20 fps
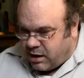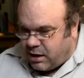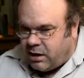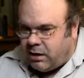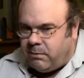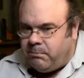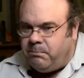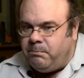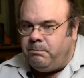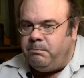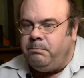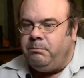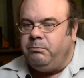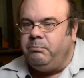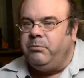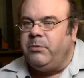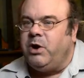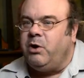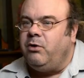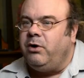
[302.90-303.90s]
I'm
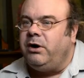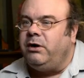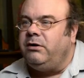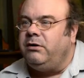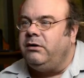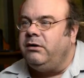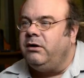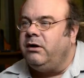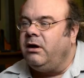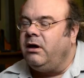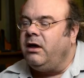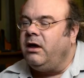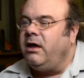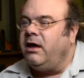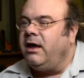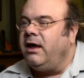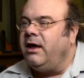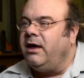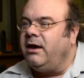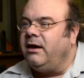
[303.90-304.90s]
married
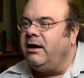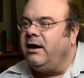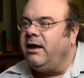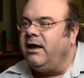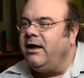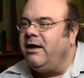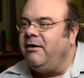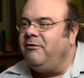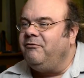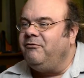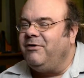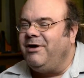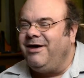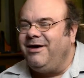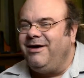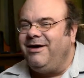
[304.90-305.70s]
and have